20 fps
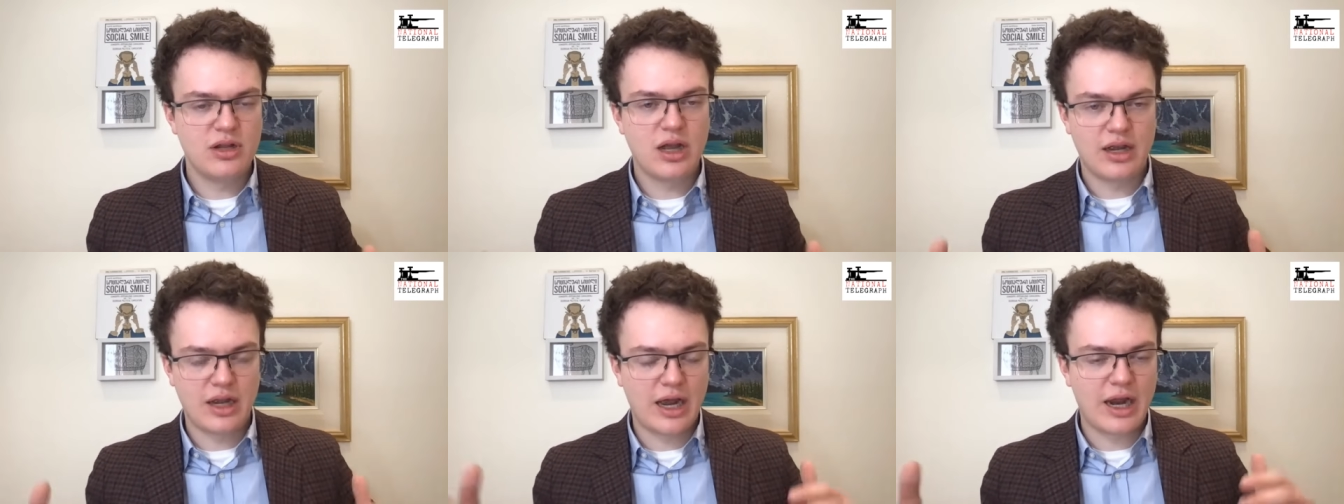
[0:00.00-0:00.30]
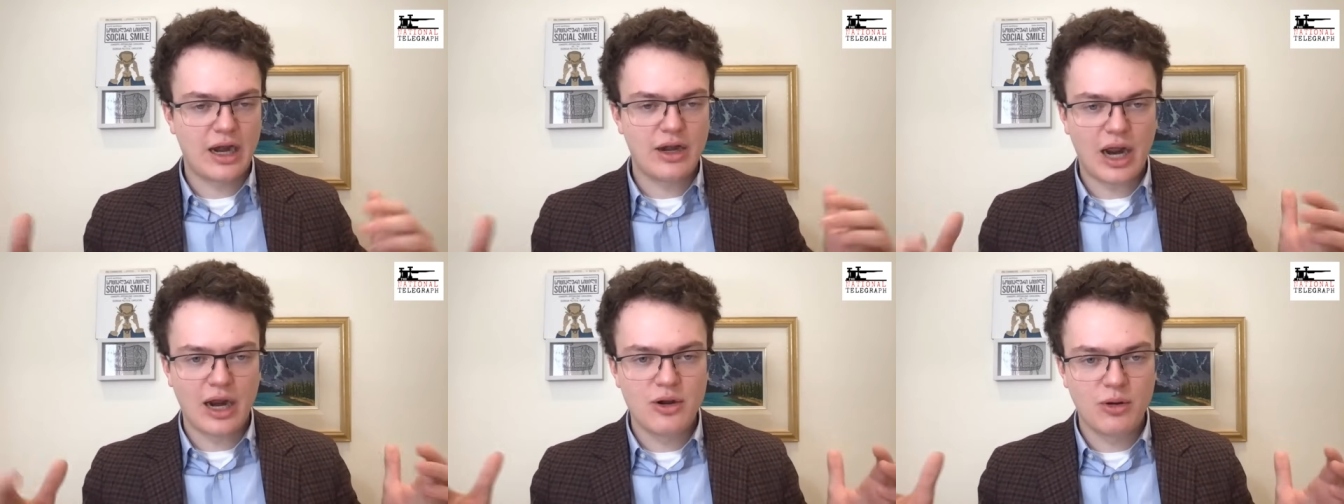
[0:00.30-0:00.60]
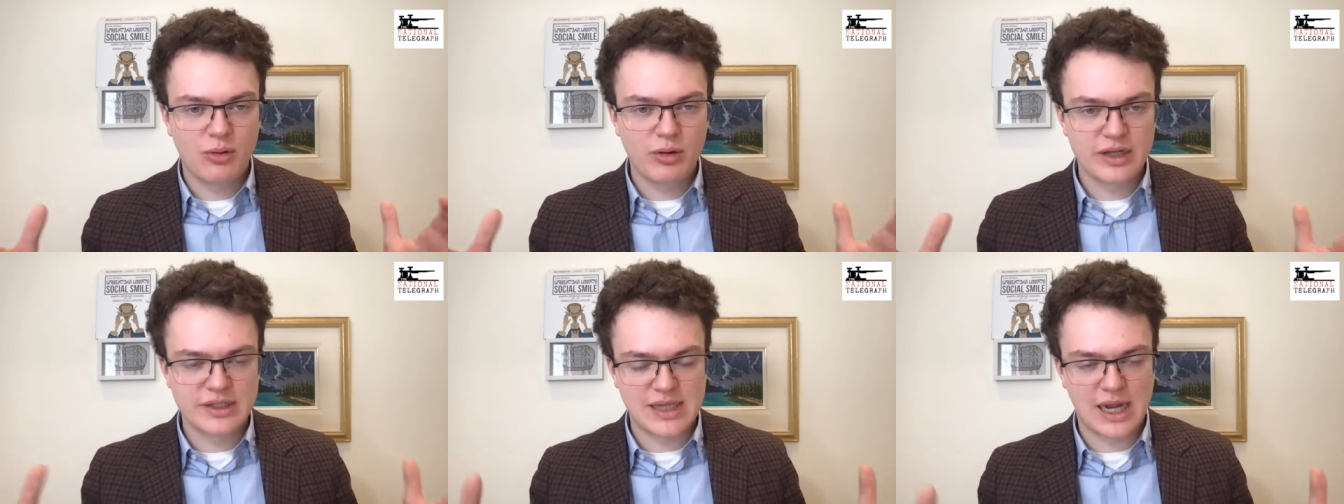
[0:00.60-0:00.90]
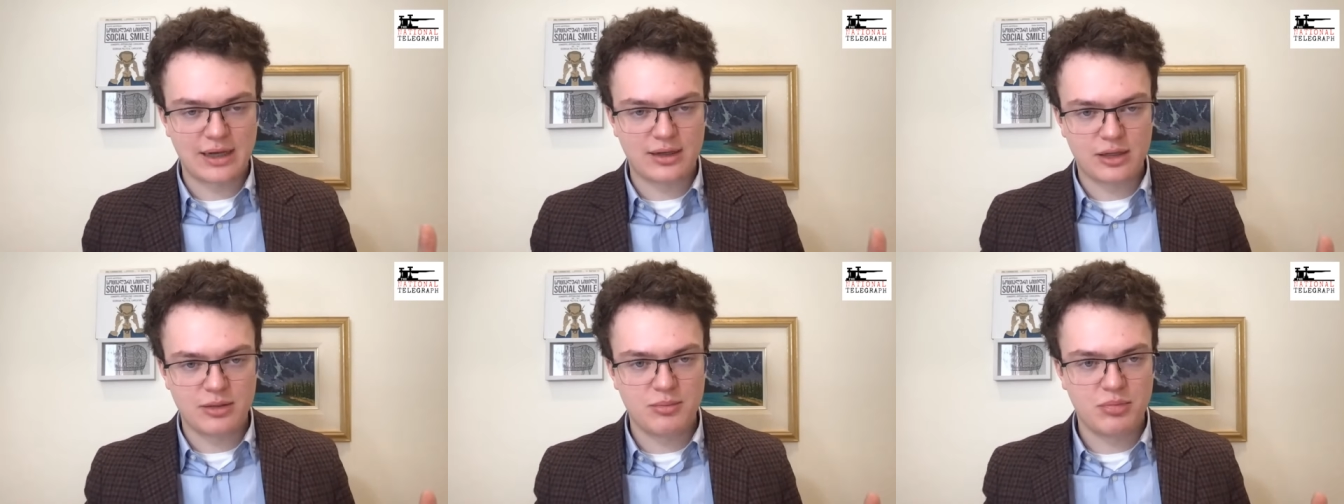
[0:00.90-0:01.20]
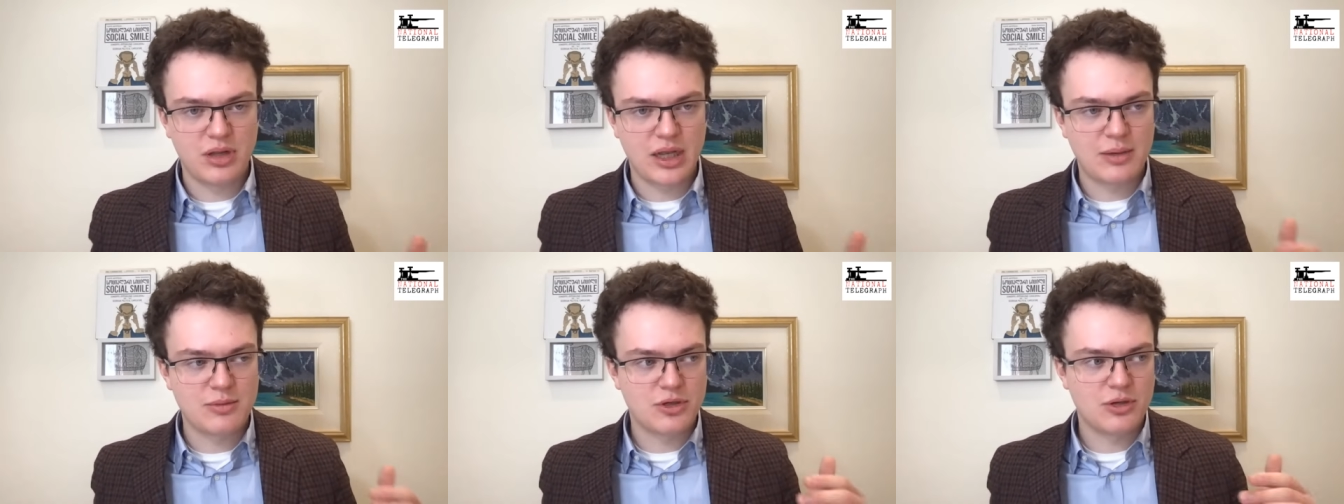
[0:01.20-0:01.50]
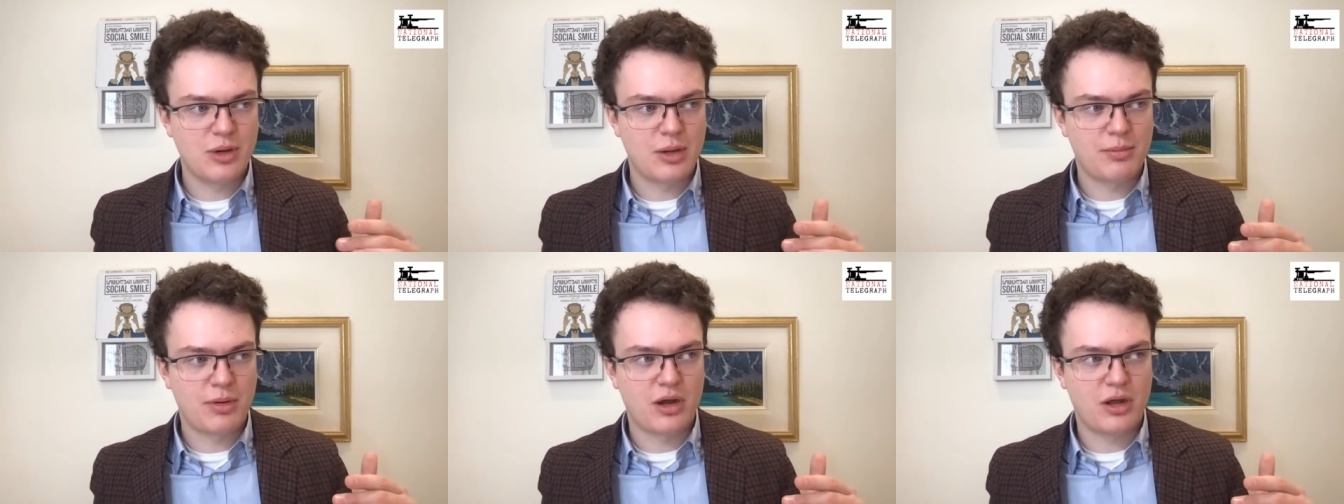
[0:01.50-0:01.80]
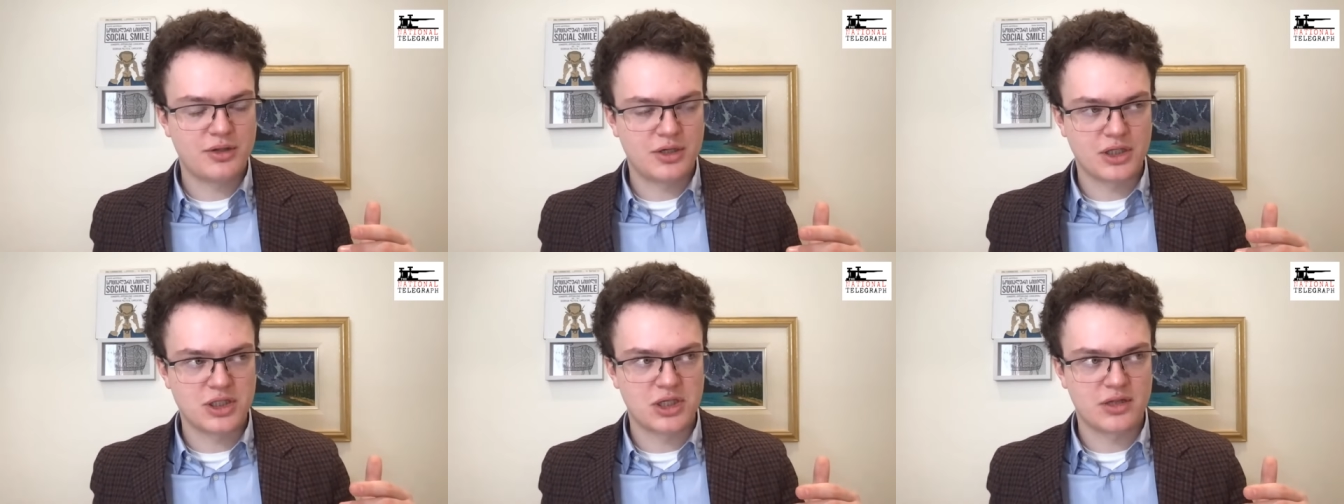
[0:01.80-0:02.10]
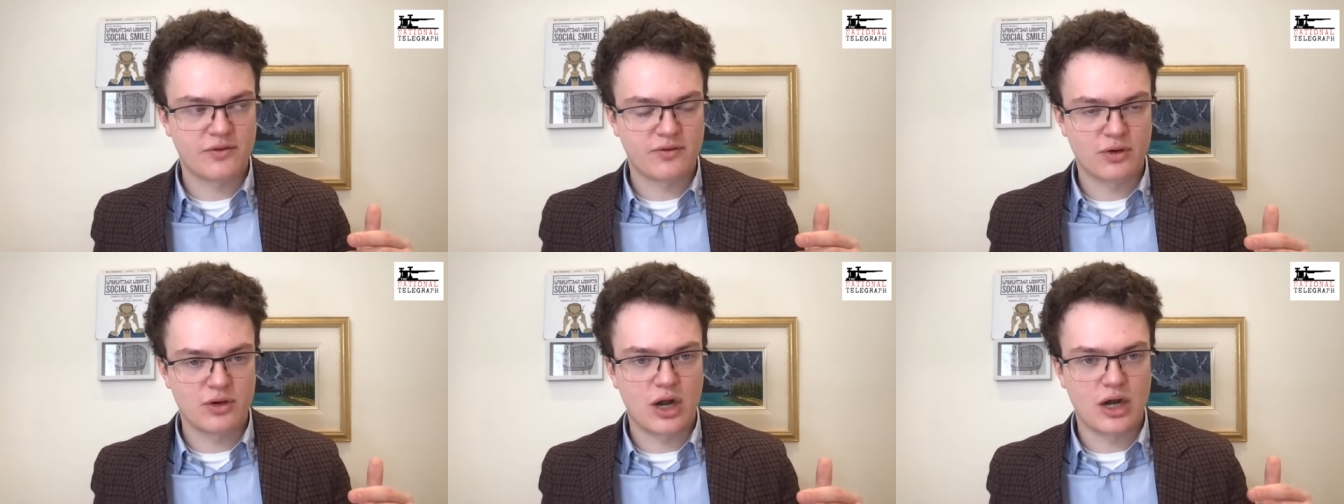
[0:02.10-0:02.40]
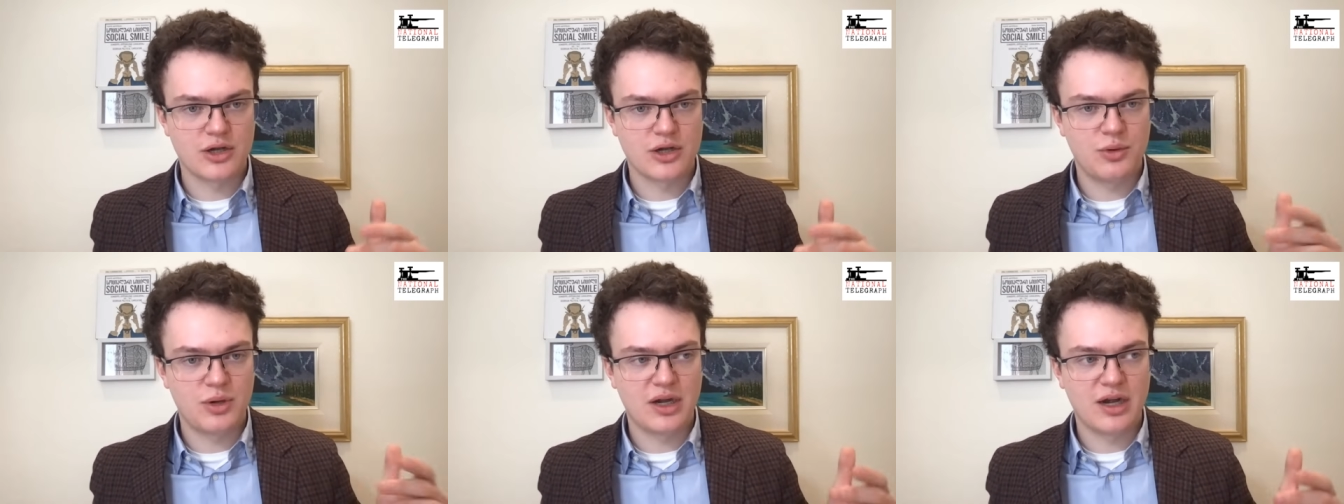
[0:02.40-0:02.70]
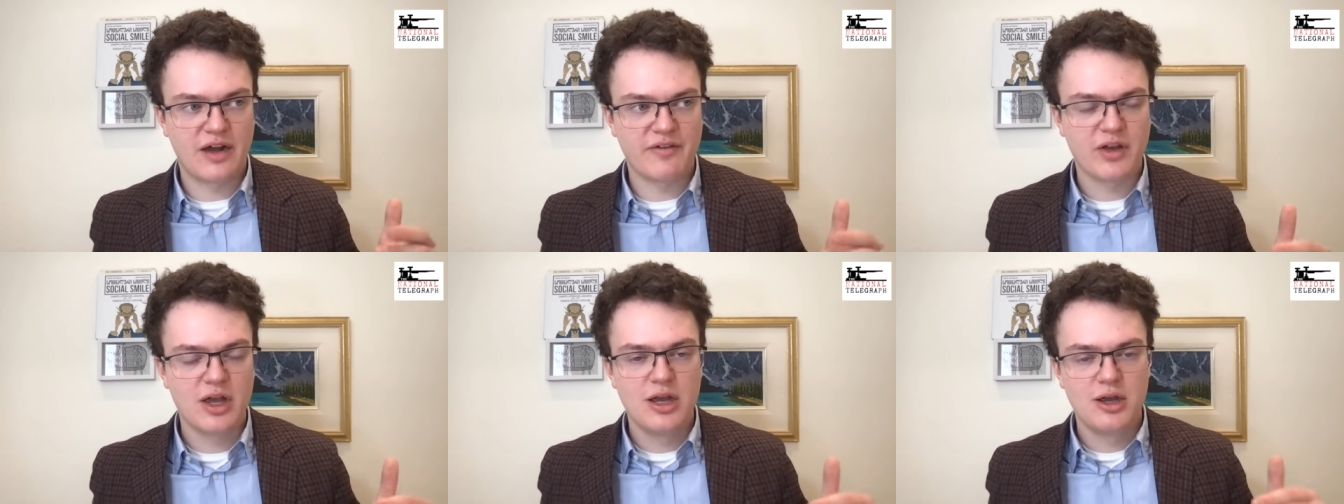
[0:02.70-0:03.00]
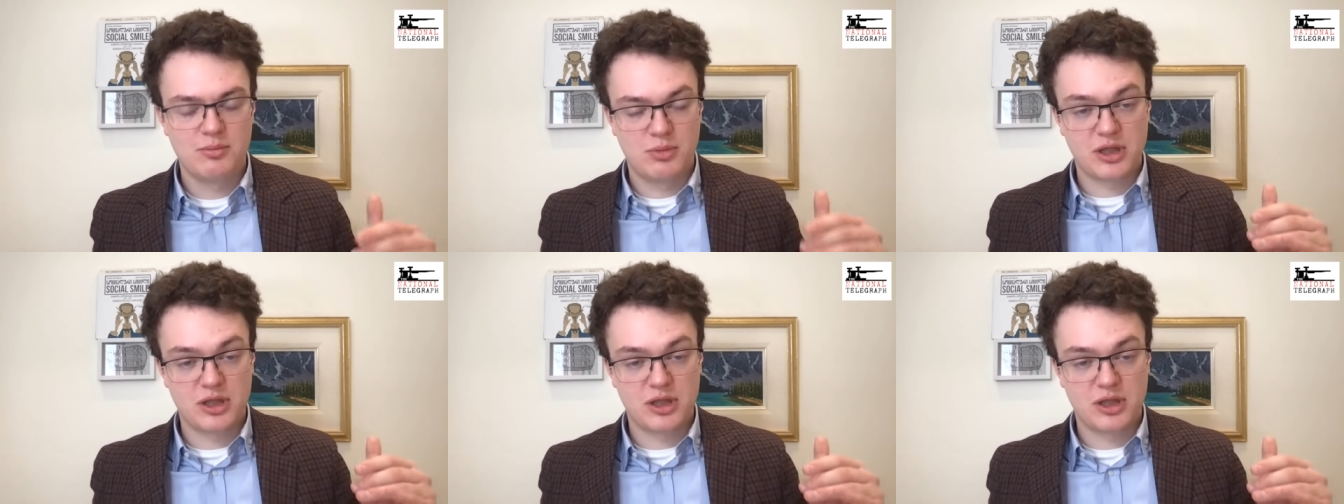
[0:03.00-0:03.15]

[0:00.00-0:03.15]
I, I don't exactly blame too many politicians for not doing enough,